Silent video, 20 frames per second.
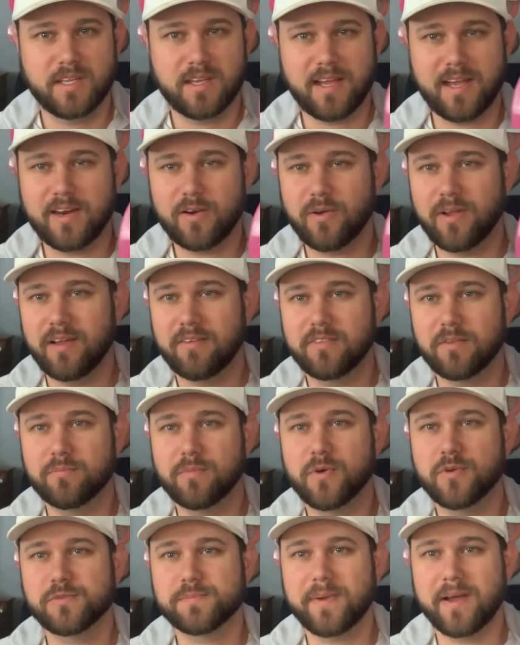I don't have the
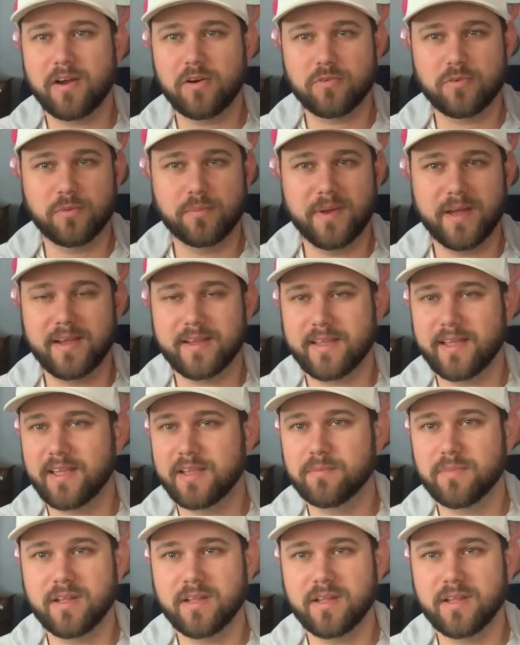most powerful backhand.